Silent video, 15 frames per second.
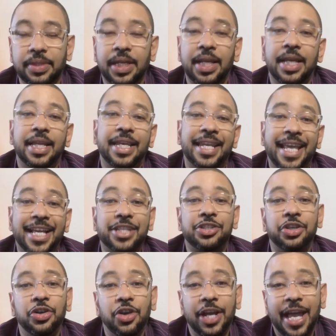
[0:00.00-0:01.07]
Next,
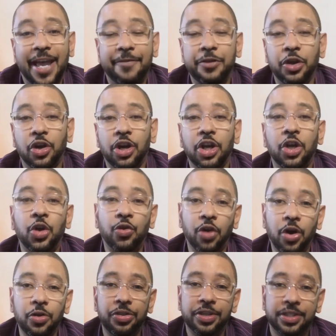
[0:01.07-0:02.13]
you're going to have your
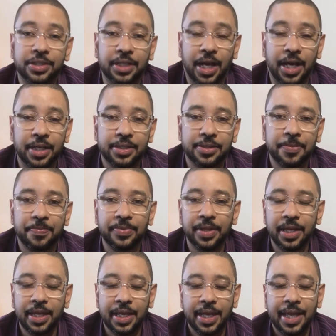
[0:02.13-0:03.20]
growth stocks.
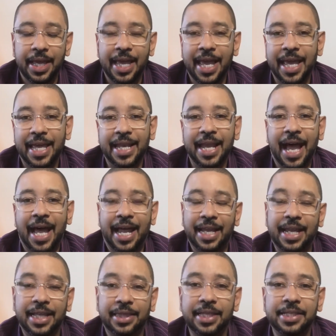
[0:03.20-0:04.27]
And I
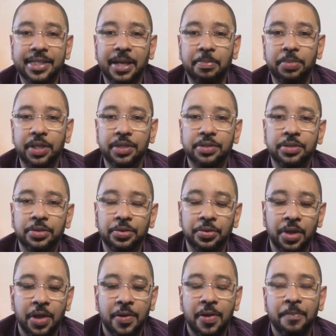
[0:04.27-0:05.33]
like these companies too
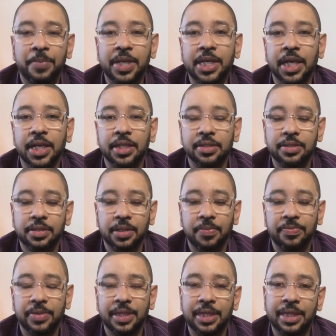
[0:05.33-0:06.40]
because
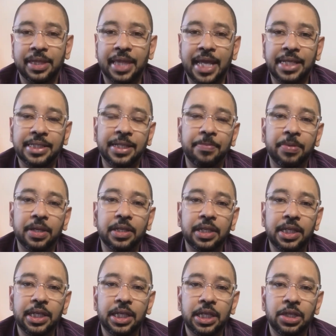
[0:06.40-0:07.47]
they
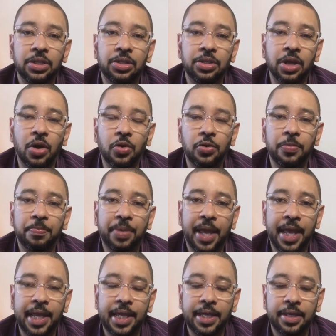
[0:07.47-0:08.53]
typically don't
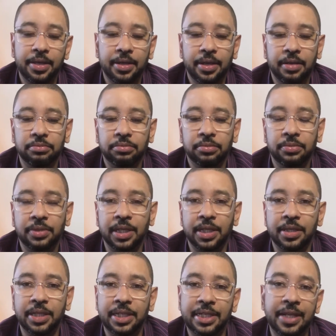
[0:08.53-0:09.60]
pay
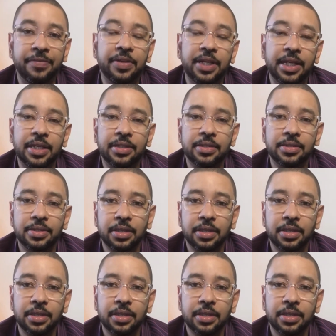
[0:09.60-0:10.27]
the dividends,